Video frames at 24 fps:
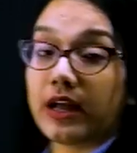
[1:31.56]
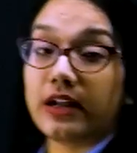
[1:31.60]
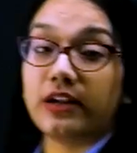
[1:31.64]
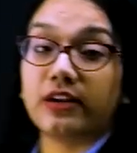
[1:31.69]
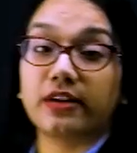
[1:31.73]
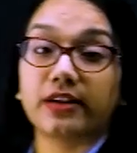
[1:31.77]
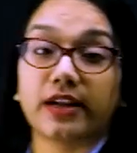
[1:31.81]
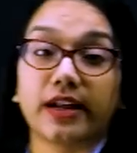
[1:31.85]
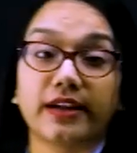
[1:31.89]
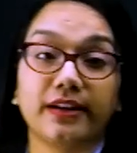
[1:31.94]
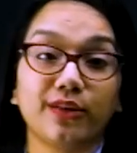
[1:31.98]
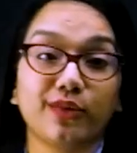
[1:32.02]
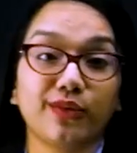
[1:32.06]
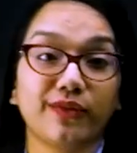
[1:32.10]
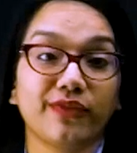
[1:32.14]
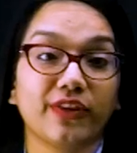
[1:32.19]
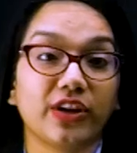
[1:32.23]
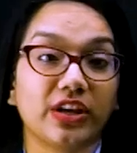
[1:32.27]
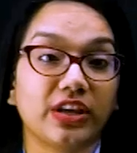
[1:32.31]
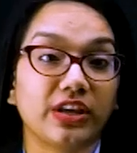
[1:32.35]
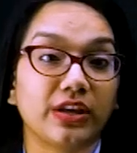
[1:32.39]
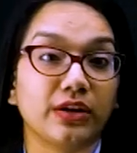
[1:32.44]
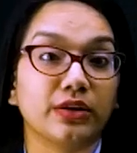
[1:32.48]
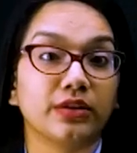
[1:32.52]
I'll write it
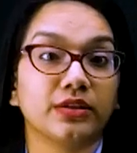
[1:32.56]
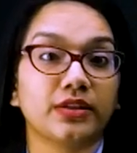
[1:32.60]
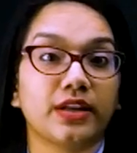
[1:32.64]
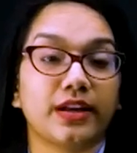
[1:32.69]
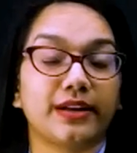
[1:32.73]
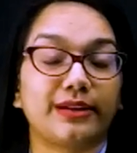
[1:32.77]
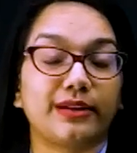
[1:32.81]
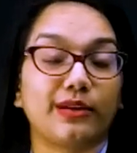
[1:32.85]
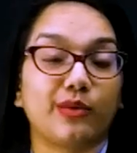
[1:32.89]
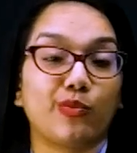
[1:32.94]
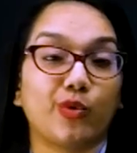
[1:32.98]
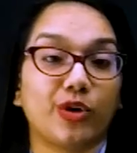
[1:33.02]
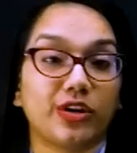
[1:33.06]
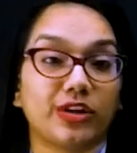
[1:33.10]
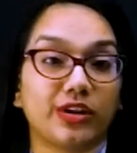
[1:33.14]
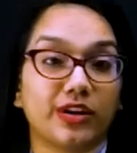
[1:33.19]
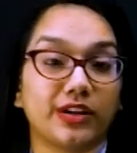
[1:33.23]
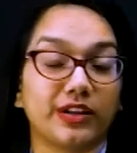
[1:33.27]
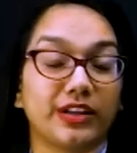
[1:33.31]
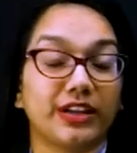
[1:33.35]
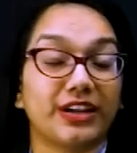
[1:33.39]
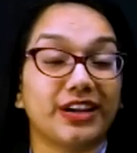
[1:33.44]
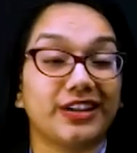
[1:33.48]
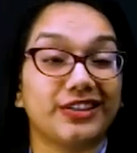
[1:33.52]
over here that what
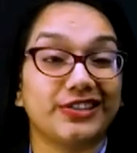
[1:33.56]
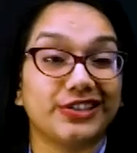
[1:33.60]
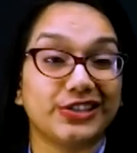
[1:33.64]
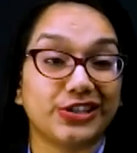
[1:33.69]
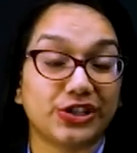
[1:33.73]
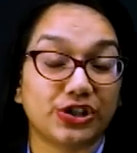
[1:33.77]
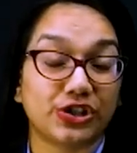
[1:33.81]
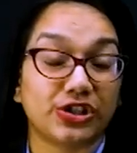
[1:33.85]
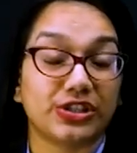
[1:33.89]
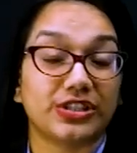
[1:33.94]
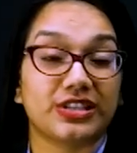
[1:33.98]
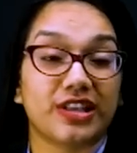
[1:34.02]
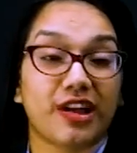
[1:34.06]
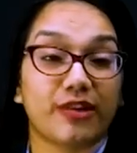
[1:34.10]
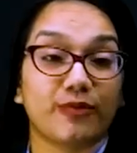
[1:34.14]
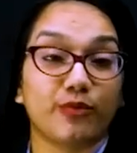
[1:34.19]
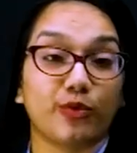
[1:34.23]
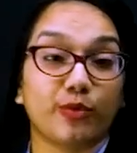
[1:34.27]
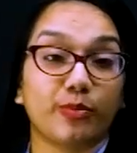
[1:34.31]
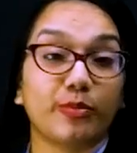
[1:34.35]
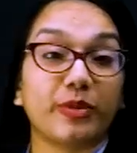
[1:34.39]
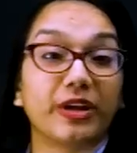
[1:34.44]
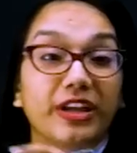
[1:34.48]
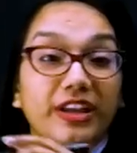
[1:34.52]
are the conditions that
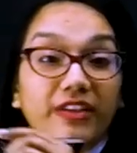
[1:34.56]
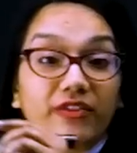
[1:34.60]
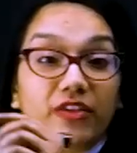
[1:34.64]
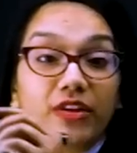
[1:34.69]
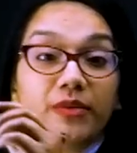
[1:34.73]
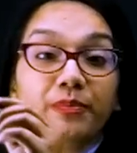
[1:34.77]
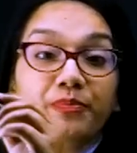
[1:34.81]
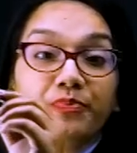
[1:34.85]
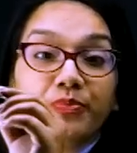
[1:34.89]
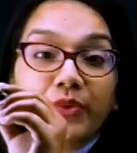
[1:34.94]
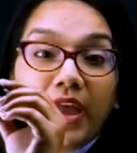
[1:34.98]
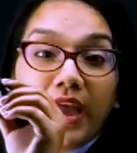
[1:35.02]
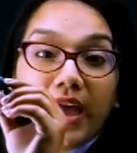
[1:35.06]
would be given